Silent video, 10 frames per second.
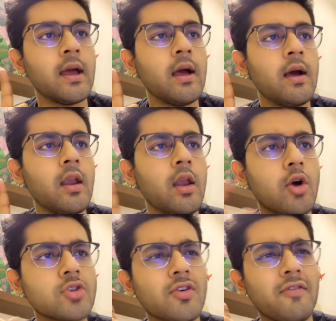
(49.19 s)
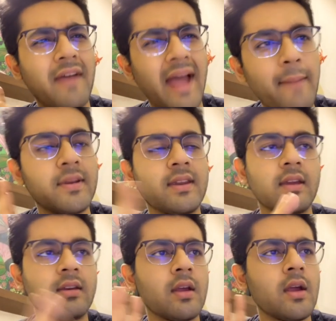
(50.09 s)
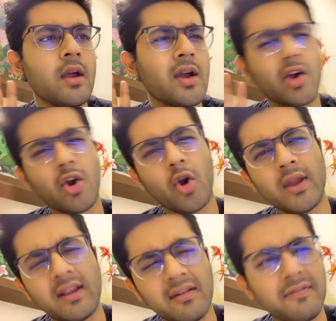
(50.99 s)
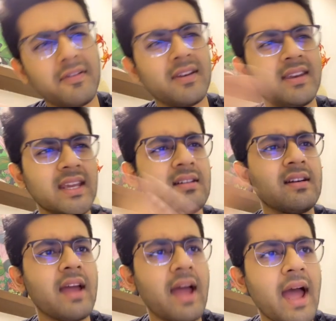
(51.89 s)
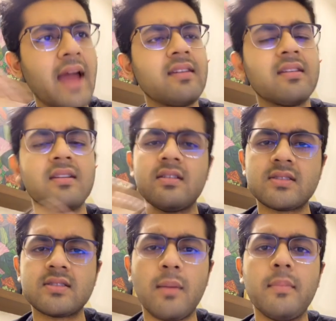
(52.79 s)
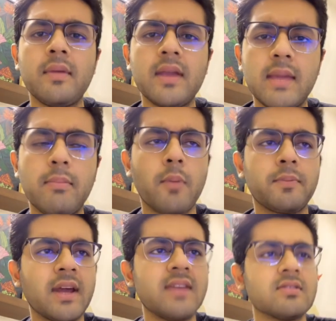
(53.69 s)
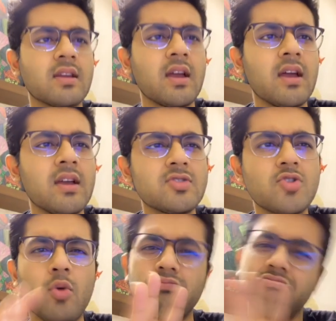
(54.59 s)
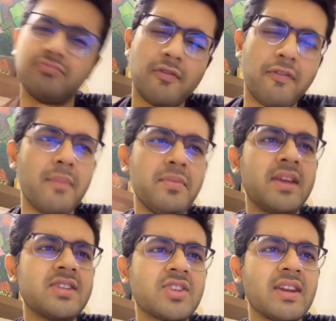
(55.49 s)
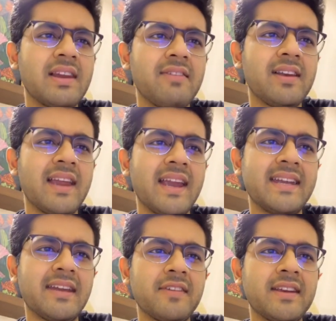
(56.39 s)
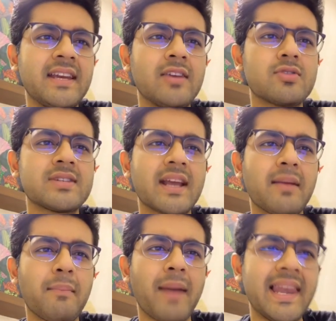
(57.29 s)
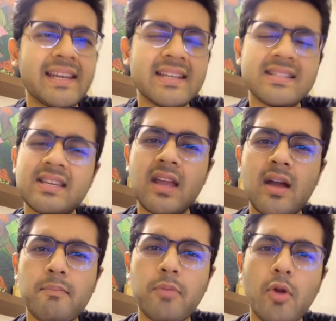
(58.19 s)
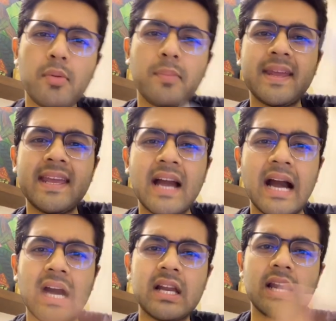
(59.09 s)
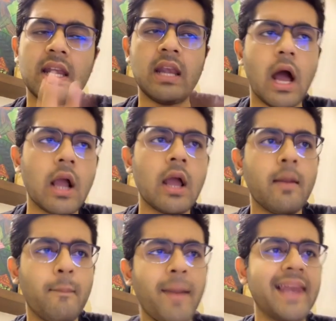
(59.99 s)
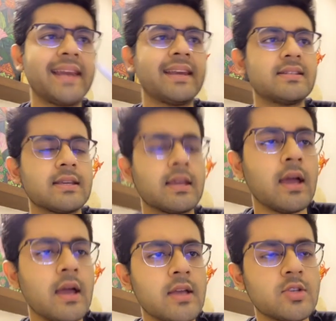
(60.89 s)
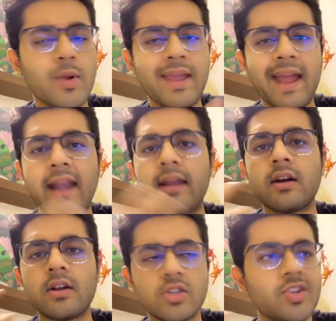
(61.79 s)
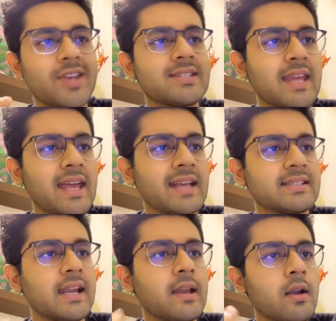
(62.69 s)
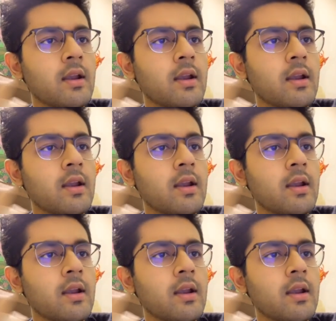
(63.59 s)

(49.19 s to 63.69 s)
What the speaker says: loss of appetite, chronic fatigue, and some hemoptysis. So from the history level, definitely looks like a malignancy, probably a lung malignancy. So he had a chest x-ray done